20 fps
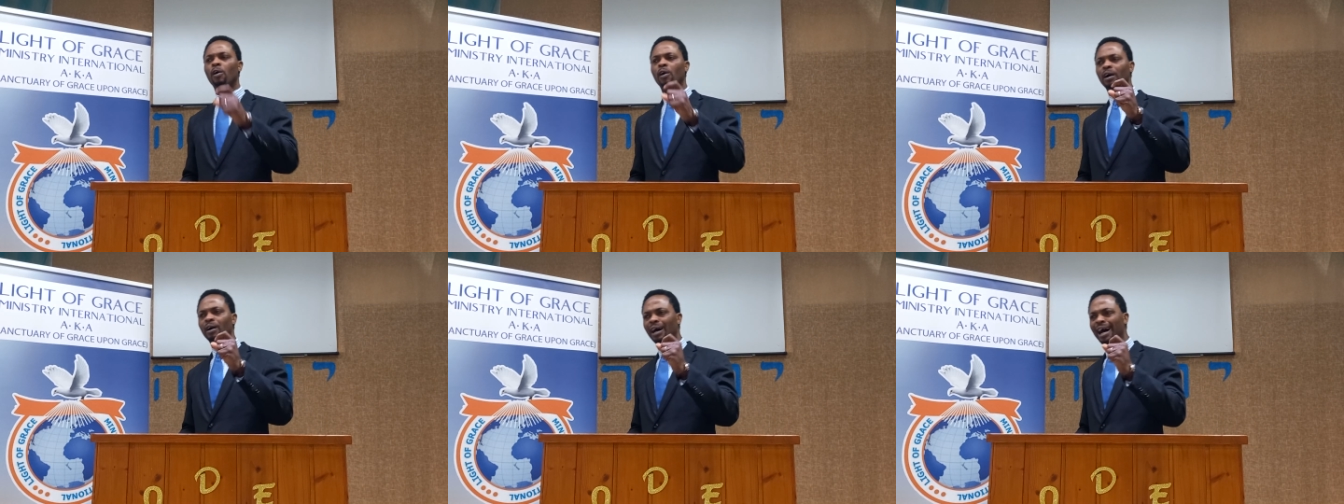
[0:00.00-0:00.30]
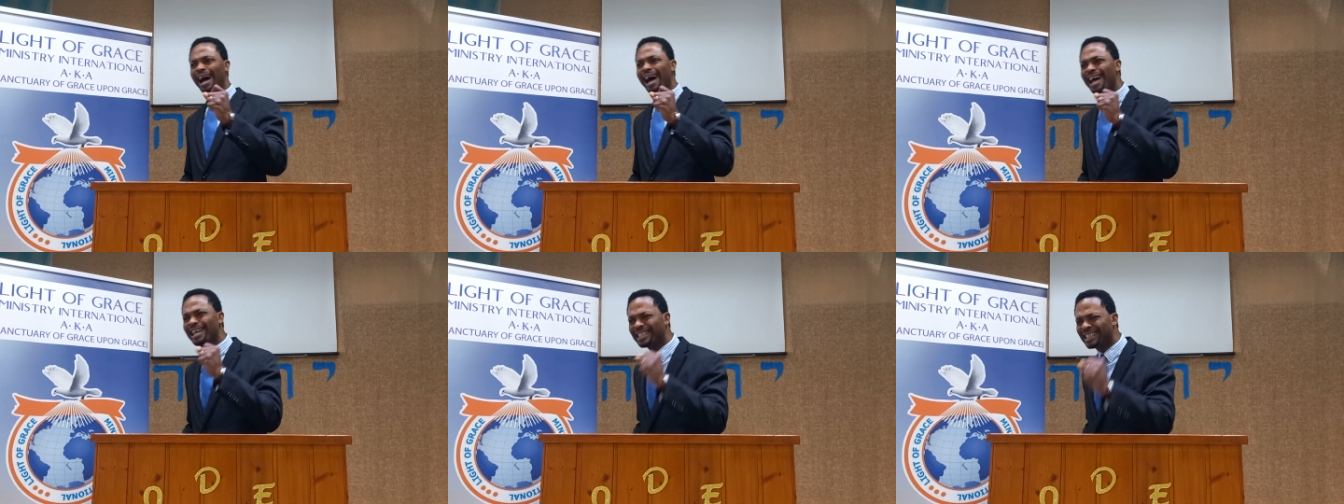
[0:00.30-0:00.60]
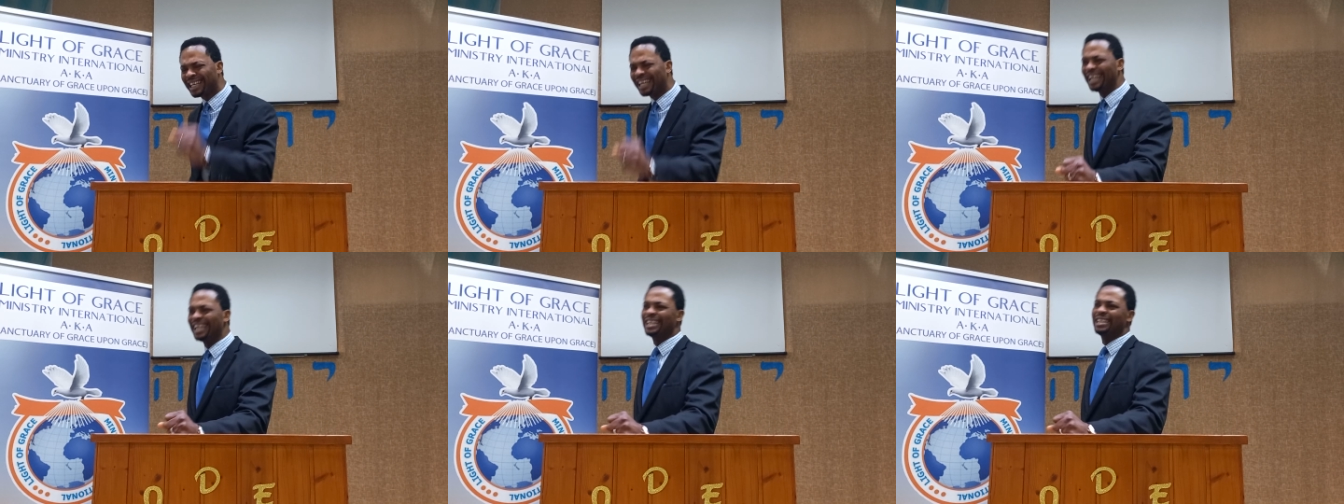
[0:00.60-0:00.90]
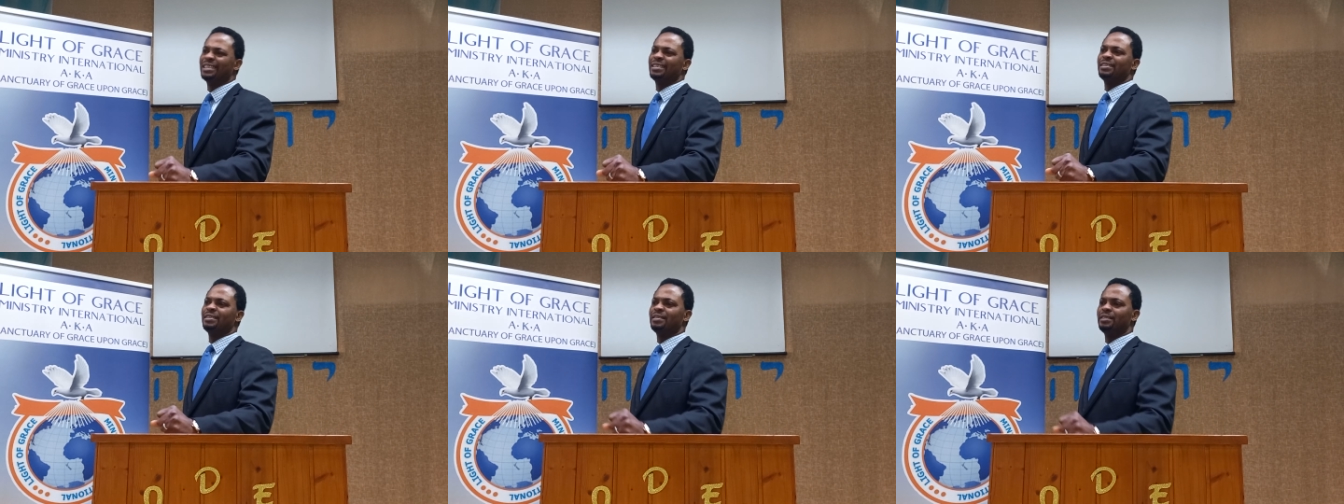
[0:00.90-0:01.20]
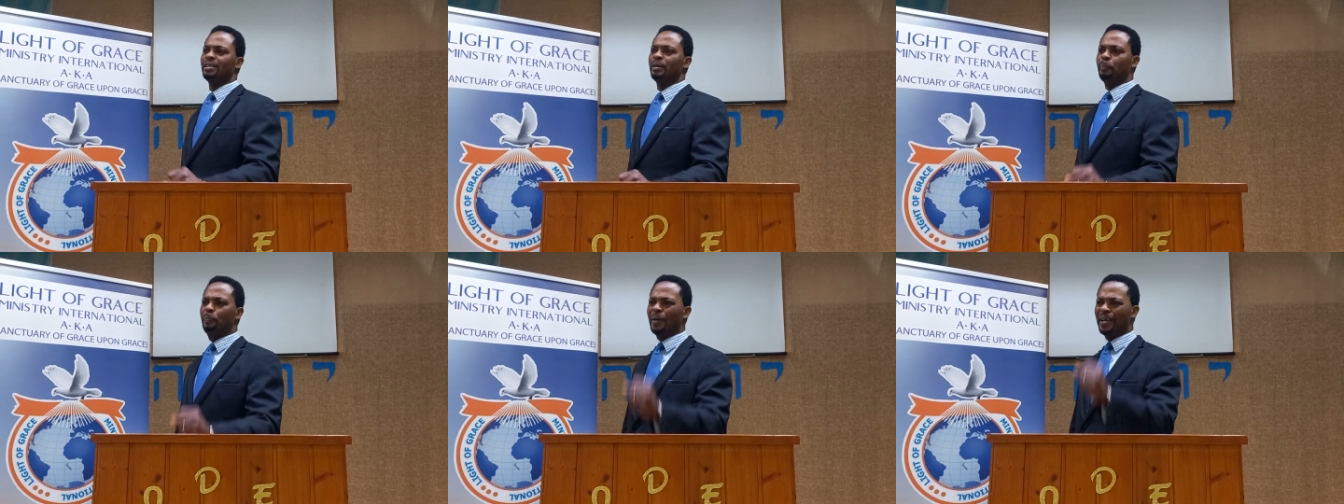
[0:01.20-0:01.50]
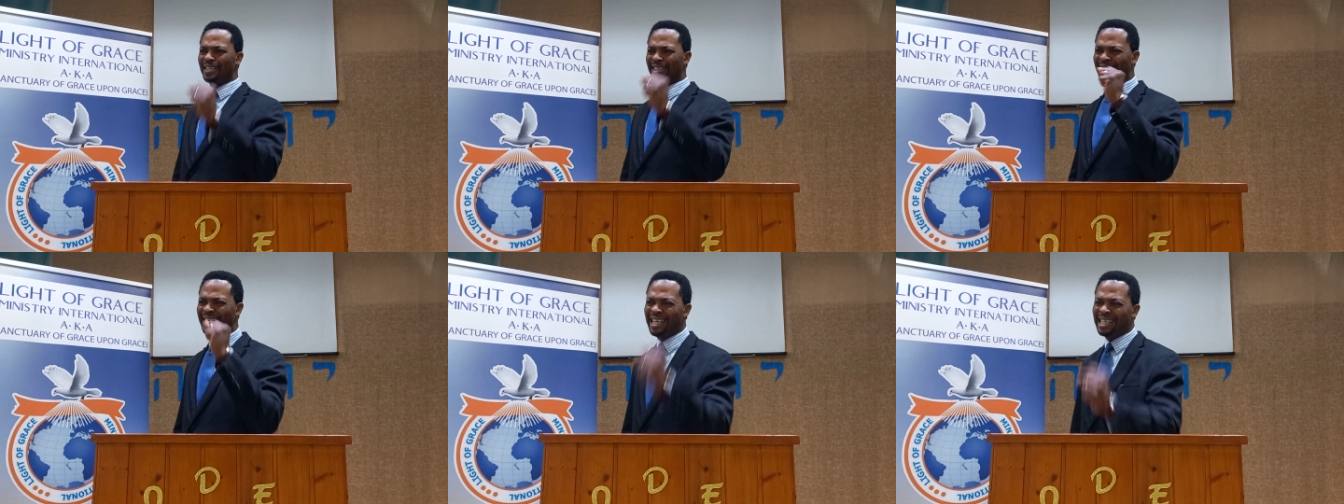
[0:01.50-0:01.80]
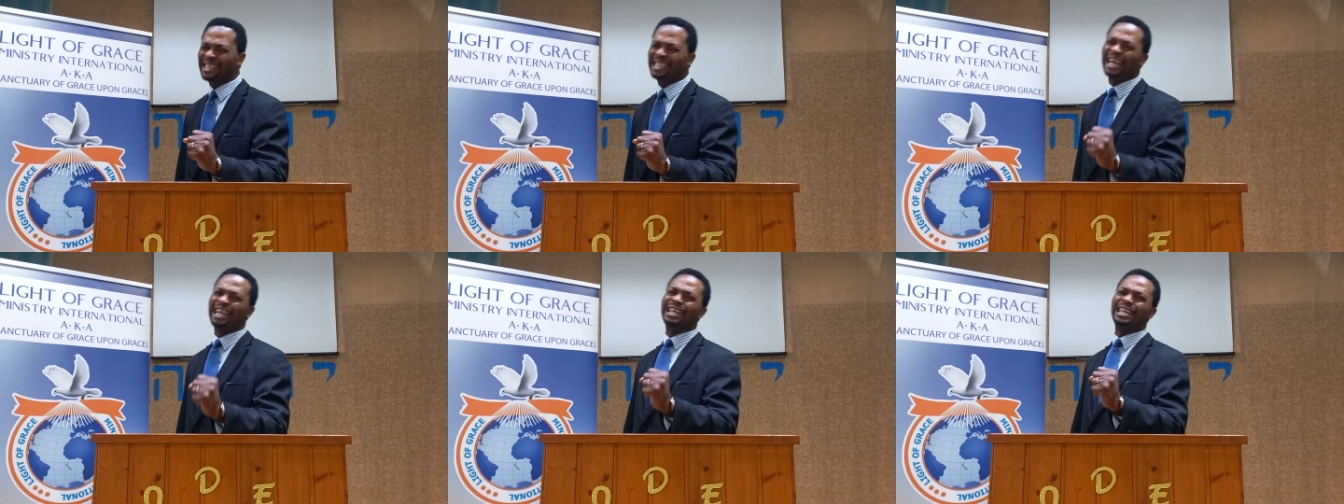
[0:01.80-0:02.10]
asking
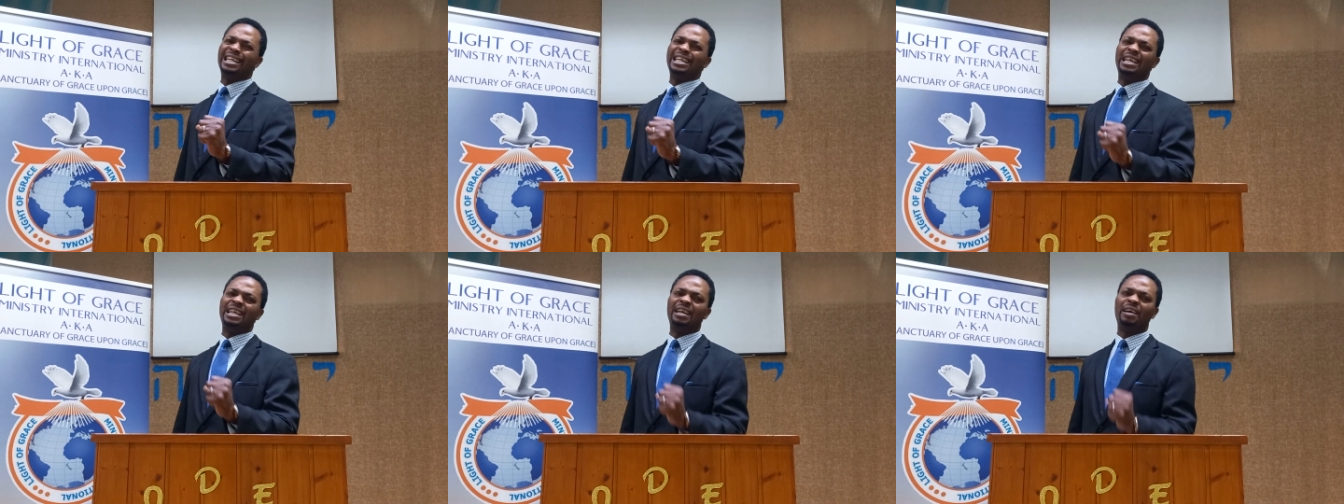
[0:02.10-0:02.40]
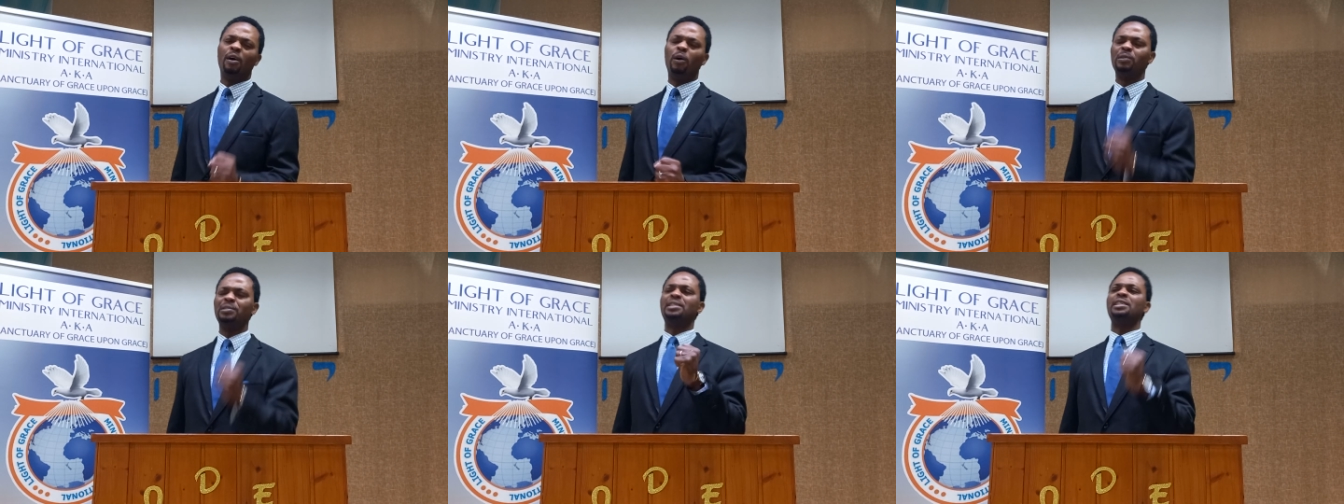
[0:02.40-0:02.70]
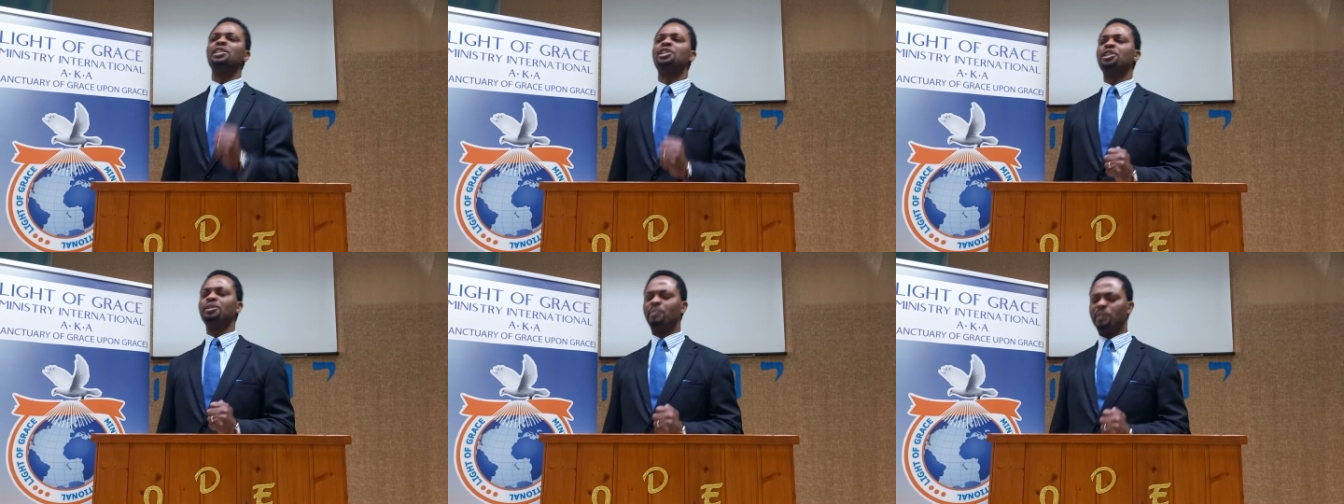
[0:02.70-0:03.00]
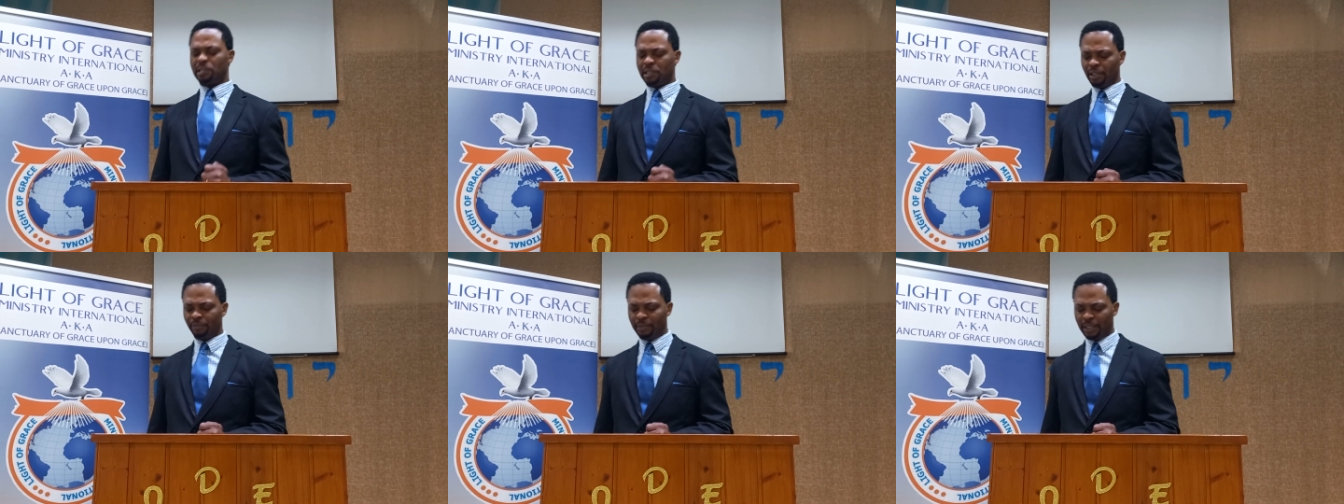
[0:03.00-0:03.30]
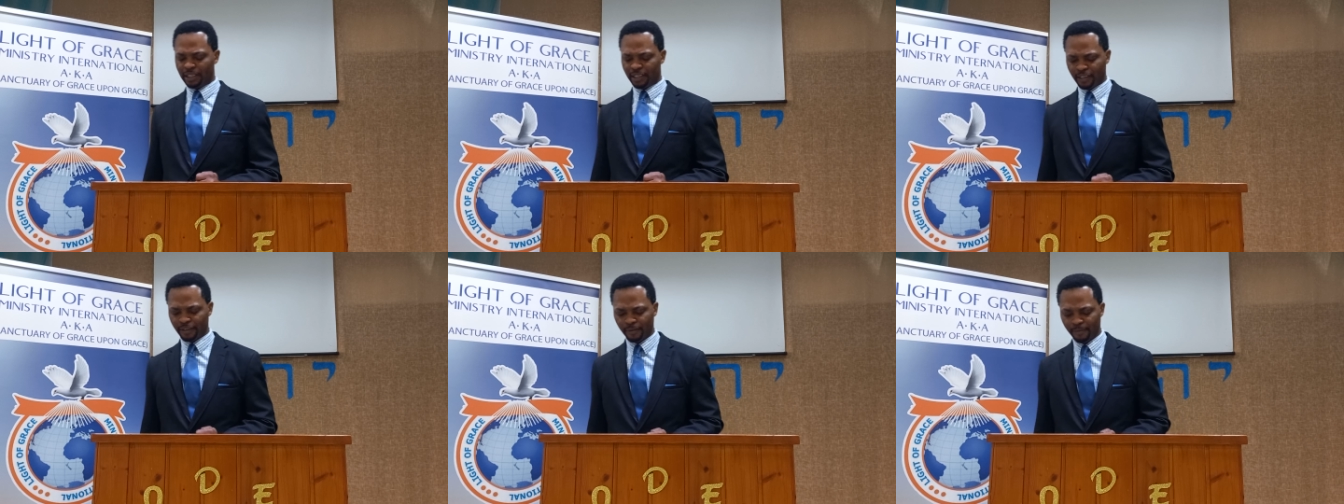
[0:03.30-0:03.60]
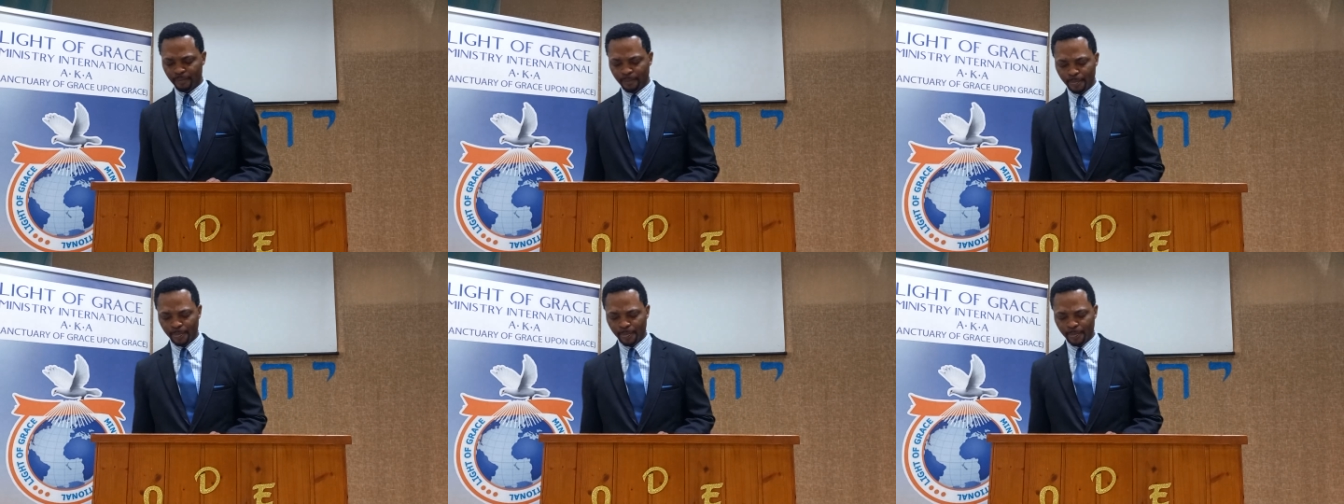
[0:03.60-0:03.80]
persistently until she received it.